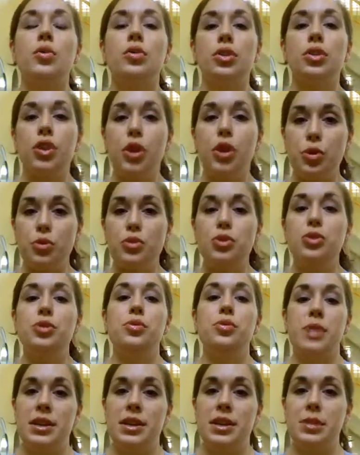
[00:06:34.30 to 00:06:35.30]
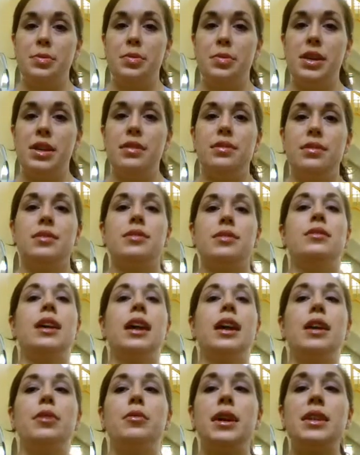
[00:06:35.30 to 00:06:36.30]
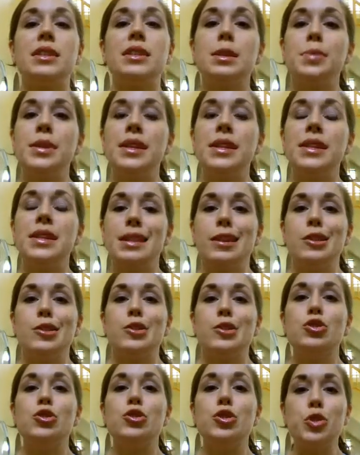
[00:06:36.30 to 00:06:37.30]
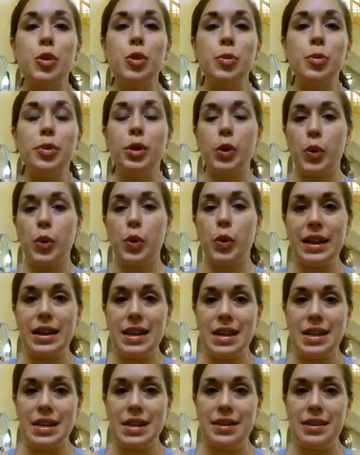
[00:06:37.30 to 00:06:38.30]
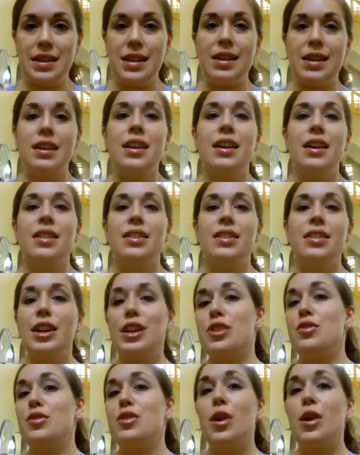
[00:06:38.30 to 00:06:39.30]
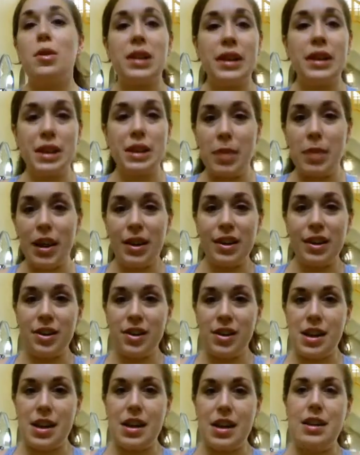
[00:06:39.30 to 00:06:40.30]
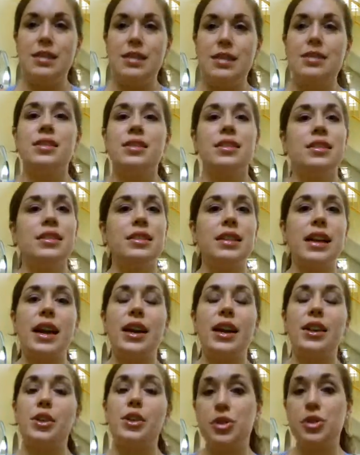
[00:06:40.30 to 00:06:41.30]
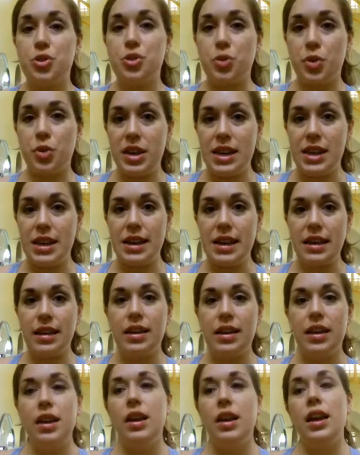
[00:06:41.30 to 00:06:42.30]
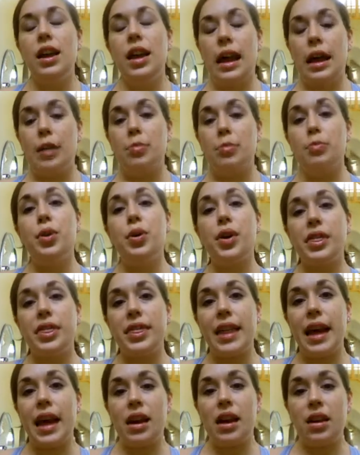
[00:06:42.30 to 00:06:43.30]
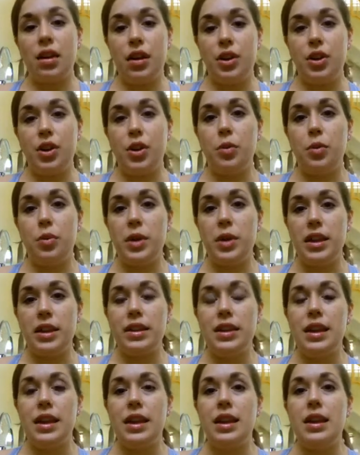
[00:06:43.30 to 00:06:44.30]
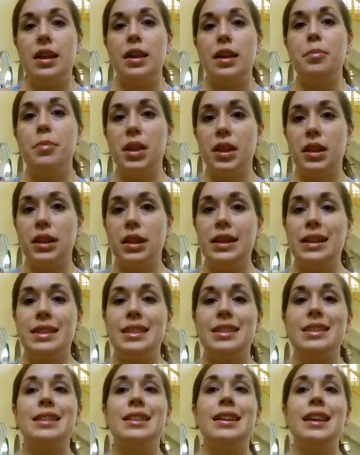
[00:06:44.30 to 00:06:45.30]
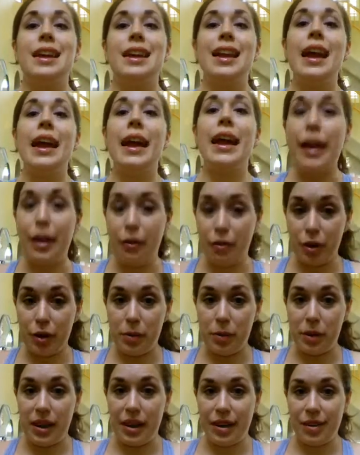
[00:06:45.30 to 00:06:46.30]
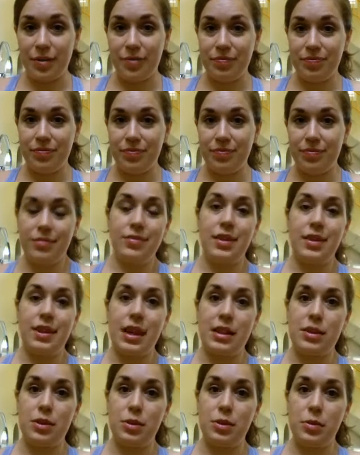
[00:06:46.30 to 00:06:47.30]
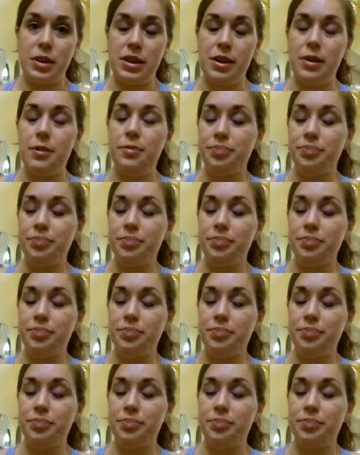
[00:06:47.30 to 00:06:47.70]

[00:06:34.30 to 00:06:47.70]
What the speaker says: go-to recipes, okay? Recipes that are super quick and easy, that you know like the back of your hand, that you enjoy eating, and put that on your weekly meal list every week. That's what we do.